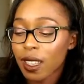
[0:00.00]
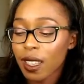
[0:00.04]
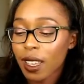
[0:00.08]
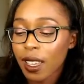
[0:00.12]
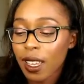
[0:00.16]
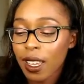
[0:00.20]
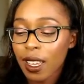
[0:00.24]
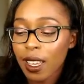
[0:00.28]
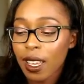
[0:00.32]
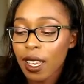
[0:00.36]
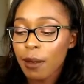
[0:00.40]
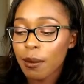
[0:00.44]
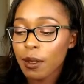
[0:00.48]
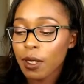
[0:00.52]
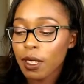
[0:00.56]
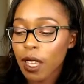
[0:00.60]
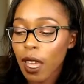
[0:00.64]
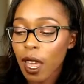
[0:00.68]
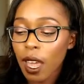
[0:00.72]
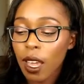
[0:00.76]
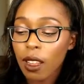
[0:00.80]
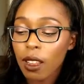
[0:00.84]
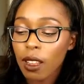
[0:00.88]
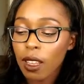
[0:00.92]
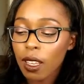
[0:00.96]
It keeps
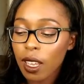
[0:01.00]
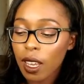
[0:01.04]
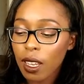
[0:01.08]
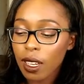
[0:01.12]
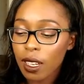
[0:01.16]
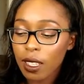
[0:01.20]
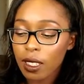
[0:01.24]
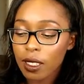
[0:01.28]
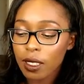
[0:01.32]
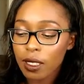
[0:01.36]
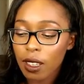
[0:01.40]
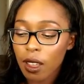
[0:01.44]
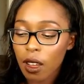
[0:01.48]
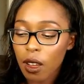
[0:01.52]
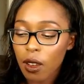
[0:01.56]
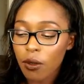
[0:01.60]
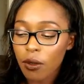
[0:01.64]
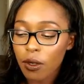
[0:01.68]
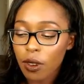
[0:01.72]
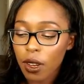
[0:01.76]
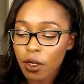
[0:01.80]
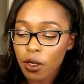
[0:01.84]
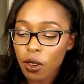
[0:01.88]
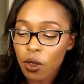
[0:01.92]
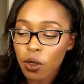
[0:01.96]
tangling on
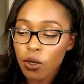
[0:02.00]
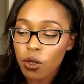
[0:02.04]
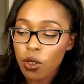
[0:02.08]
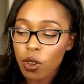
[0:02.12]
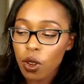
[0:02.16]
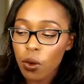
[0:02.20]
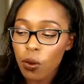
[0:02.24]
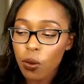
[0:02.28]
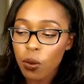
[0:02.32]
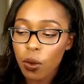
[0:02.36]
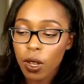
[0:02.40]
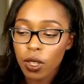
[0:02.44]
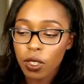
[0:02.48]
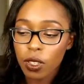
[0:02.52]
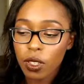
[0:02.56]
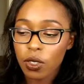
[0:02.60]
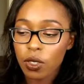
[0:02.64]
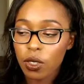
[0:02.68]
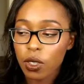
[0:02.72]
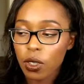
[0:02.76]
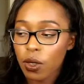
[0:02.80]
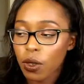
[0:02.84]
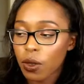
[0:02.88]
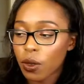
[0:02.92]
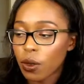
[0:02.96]
itself, and I don't know what to
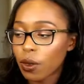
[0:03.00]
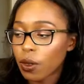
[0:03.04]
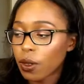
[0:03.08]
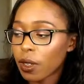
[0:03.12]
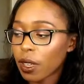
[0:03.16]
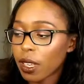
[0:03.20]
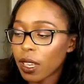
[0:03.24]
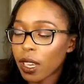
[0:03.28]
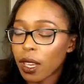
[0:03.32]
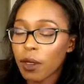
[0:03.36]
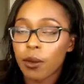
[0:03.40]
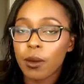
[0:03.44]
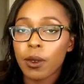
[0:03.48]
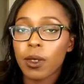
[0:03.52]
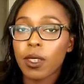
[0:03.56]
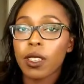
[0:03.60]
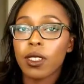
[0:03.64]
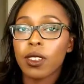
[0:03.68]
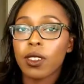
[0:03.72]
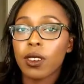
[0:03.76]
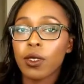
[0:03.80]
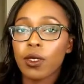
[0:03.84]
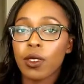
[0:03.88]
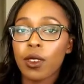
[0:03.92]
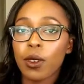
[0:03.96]
do. Like I really
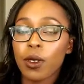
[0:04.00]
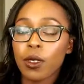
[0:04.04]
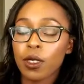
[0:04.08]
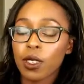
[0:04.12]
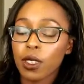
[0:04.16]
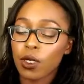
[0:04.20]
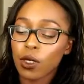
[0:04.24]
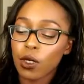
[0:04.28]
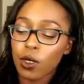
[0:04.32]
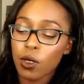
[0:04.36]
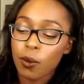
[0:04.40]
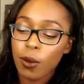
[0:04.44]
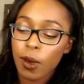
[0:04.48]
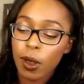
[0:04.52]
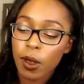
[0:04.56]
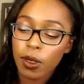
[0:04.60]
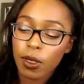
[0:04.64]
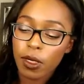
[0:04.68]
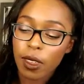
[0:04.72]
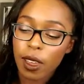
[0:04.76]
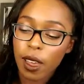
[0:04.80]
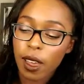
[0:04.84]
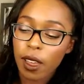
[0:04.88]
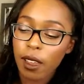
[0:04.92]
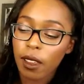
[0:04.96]
don't know what to do
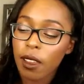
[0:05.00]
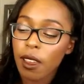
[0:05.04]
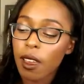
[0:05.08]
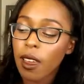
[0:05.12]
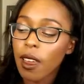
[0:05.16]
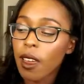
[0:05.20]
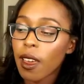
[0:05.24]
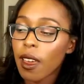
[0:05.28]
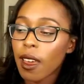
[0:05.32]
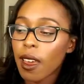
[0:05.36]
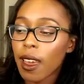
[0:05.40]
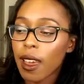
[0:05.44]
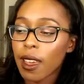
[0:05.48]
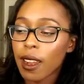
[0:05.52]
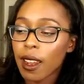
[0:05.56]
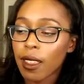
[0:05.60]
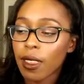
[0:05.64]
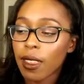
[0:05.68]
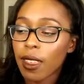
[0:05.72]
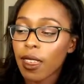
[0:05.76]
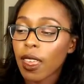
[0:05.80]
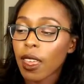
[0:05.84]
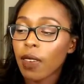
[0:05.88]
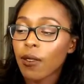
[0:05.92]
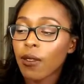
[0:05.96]
about that. And I
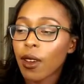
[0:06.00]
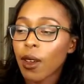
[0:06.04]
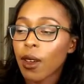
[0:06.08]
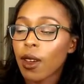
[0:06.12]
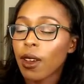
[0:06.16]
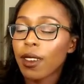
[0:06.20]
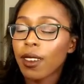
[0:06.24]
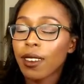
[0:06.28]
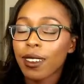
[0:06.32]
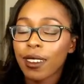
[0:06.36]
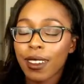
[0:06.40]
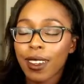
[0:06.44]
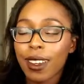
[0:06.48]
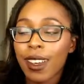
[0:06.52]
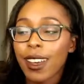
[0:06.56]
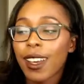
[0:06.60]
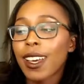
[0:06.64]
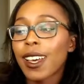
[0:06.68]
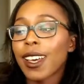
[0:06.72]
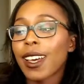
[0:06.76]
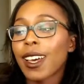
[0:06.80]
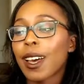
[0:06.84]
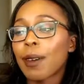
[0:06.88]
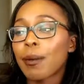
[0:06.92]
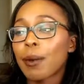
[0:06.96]
think if
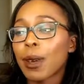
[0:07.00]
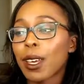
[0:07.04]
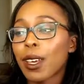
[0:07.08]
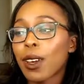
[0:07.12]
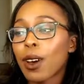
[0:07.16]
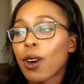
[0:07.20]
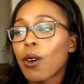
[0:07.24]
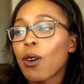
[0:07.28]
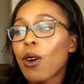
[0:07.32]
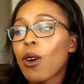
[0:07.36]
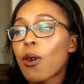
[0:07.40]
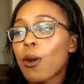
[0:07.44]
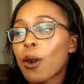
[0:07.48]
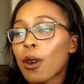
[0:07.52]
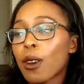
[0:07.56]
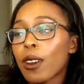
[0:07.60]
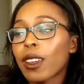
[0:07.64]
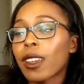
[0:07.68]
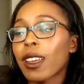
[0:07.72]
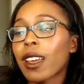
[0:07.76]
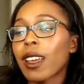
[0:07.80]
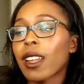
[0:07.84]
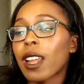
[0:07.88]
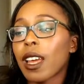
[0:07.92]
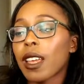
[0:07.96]
I'm like, oh, I'll wear
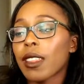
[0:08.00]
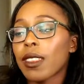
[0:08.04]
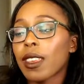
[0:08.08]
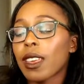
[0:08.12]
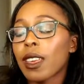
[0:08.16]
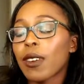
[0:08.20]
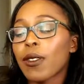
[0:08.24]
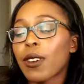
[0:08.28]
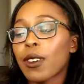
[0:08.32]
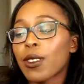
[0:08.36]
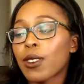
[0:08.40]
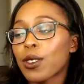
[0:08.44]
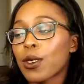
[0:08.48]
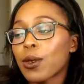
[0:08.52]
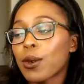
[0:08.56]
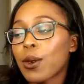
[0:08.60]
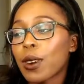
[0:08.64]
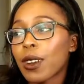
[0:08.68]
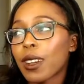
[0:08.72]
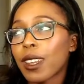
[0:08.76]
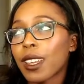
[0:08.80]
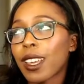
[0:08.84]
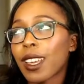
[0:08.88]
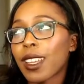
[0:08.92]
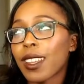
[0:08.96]
it again. I think if I do
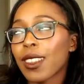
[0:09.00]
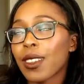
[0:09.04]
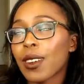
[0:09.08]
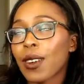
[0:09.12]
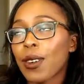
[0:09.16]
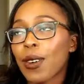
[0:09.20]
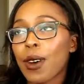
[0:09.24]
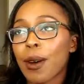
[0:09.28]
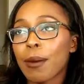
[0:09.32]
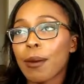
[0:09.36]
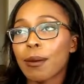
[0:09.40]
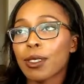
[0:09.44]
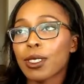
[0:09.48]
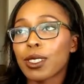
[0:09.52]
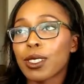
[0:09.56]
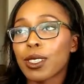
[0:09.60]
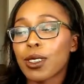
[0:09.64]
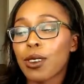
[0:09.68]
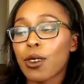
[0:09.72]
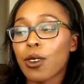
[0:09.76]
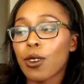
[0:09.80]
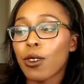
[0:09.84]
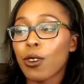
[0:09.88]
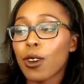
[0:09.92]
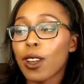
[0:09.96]
wear it again though, I'm just gonna
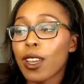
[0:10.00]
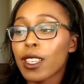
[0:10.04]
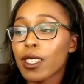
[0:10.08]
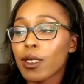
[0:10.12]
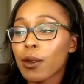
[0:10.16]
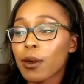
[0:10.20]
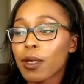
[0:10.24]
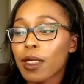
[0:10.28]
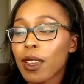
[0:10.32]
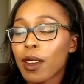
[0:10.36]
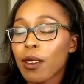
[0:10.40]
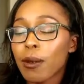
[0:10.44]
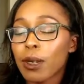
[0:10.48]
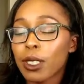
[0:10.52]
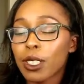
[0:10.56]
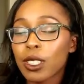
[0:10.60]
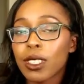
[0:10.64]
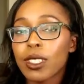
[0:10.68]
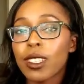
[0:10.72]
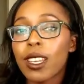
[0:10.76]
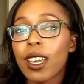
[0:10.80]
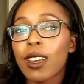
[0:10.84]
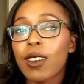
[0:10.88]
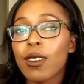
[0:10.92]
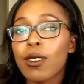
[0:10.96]
go crazy with how much
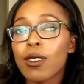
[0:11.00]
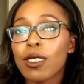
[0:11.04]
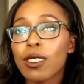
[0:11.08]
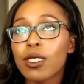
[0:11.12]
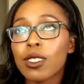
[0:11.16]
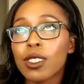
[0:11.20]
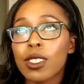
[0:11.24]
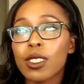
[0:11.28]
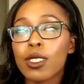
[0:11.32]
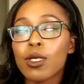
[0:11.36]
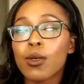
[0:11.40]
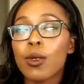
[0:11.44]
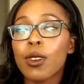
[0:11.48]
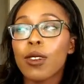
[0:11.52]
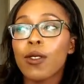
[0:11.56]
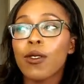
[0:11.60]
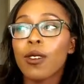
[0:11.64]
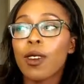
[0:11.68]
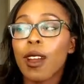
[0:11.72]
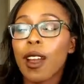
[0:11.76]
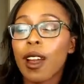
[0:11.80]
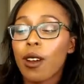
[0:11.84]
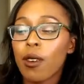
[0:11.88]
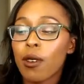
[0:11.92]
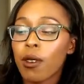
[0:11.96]
it tangles in just
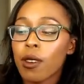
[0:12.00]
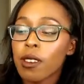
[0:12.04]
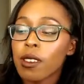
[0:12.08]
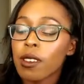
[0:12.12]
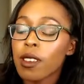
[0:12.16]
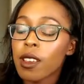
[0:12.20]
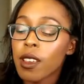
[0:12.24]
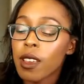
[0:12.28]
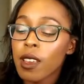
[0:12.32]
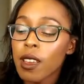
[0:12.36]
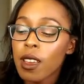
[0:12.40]
24 hours.